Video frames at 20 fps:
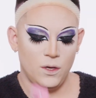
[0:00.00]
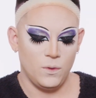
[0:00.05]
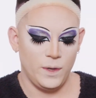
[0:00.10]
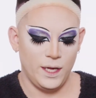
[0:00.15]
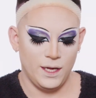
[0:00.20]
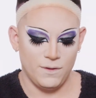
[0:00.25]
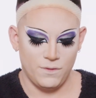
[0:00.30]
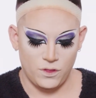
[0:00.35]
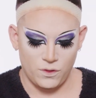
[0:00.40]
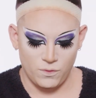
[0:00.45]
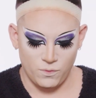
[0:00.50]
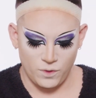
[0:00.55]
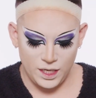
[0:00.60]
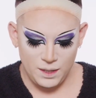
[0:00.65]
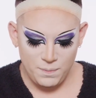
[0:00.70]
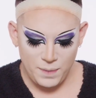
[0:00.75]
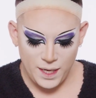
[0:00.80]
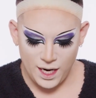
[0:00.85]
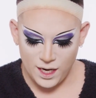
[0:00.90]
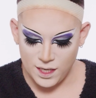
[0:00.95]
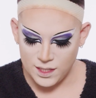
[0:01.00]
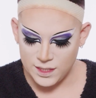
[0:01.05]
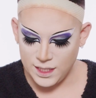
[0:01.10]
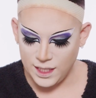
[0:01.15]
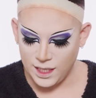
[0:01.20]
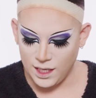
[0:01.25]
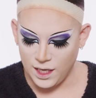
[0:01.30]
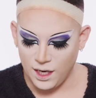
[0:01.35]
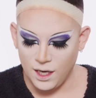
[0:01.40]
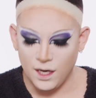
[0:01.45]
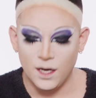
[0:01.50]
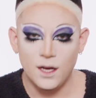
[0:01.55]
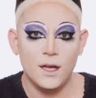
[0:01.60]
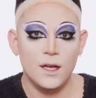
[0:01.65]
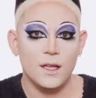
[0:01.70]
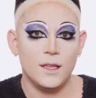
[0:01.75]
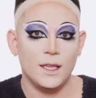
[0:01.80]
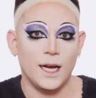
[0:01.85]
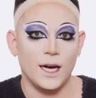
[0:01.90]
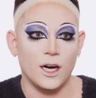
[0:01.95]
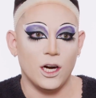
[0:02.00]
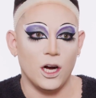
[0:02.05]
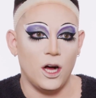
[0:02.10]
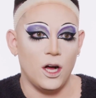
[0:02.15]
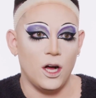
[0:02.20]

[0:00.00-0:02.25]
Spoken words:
We have three pairs here. They are